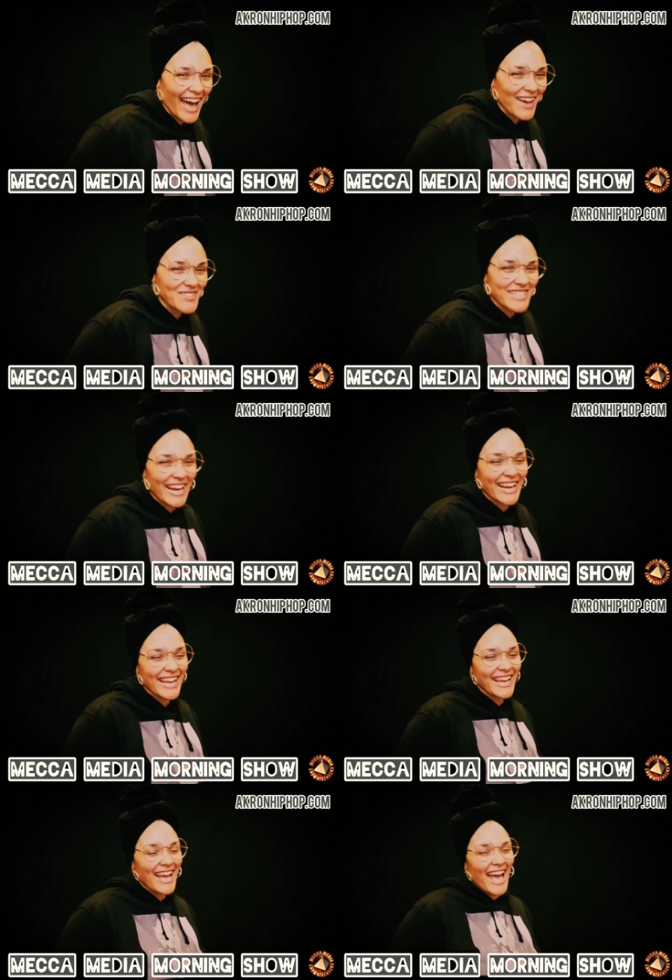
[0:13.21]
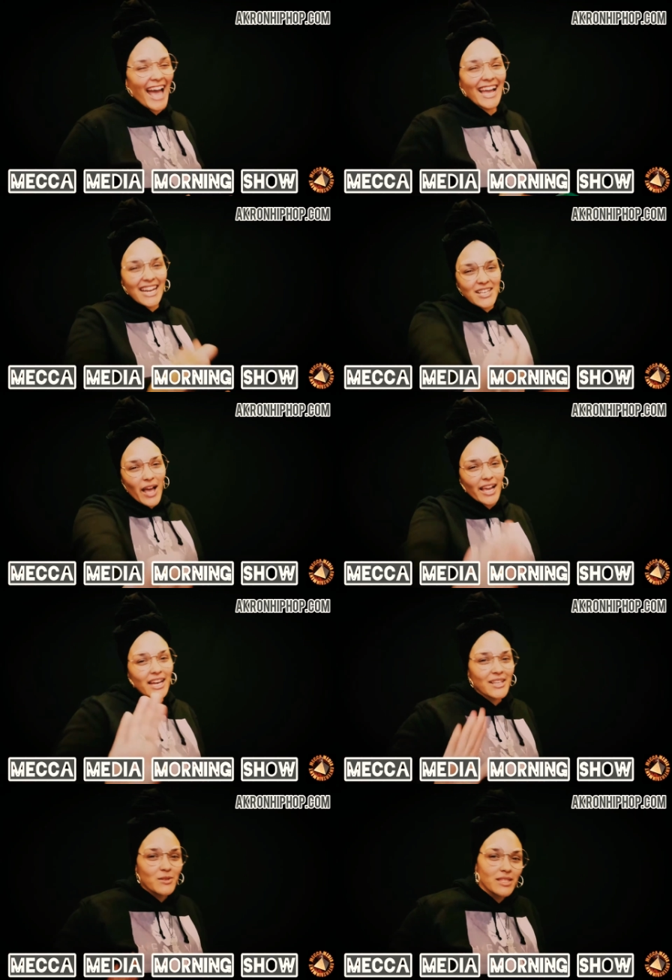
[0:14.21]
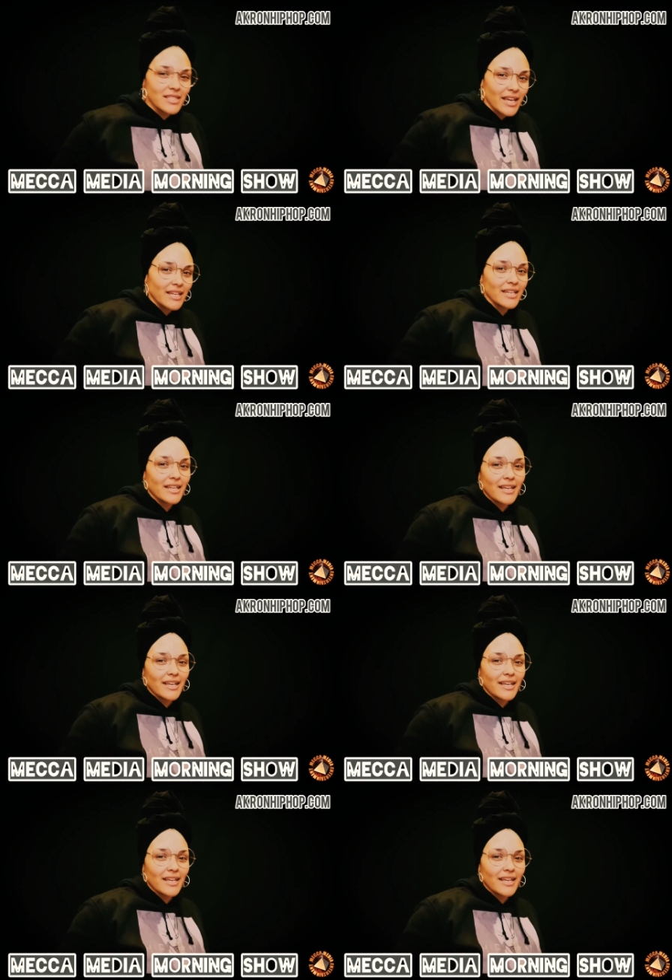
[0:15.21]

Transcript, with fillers: I'm sorry. I gotta, I gotta used to saying it.